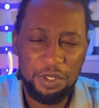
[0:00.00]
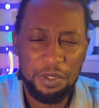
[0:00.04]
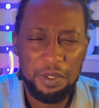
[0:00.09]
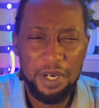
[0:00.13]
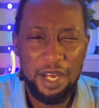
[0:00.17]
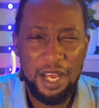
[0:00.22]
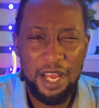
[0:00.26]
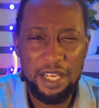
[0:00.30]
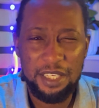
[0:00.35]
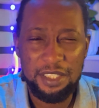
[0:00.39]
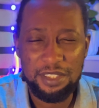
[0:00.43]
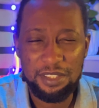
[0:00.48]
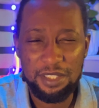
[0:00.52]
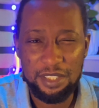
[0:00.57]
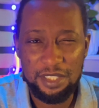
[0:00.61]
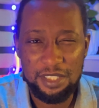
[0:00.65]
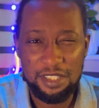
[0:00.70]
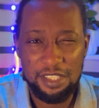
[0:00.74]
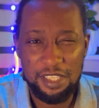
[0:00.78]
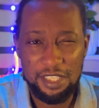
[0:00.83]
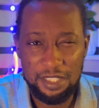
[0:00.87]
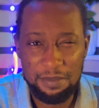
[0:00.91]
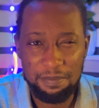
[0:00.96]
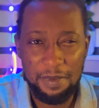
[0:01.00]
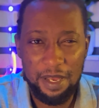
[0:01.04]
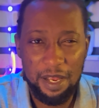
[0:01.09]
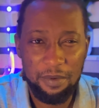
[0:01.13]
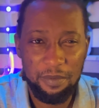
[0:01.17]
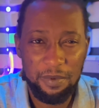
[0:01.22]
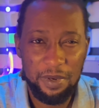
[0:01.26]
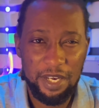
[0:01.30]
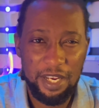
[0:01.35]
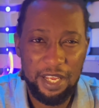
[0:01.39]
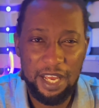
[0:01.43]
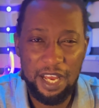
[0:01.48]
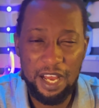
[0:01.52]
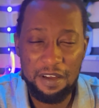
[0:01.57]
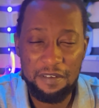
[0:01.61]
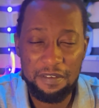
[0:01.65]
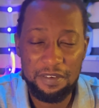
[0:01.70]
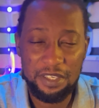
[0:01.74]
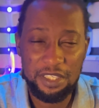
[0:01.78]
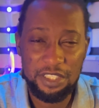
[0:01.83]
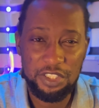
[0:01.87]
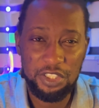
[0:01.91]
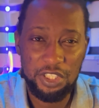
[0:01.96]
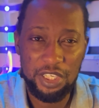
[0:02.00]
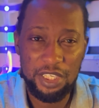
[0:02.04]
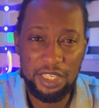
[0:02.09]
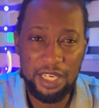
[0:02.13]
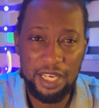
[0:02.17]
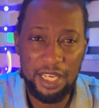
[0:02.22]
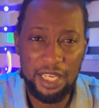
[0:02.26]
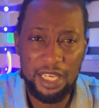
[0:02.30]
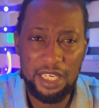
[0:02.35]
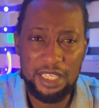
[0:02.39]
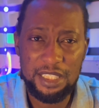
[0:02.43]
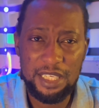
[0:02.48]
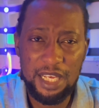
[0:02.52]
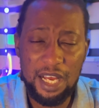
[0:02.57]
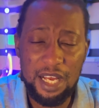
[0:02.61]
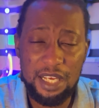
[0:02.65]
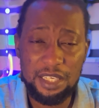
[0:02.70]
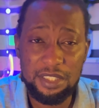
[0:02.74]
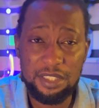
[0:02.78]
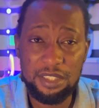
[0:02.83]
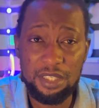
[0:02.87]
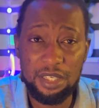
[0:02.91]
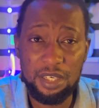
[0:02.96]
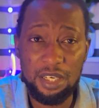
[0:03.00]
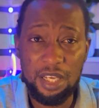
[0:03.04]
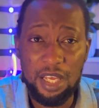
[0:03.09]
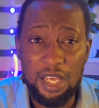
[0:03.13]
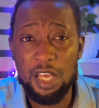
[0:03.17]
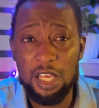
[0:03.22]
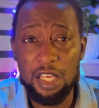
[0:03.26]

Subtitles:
to ask, does this man really have an agenda against Arsenal?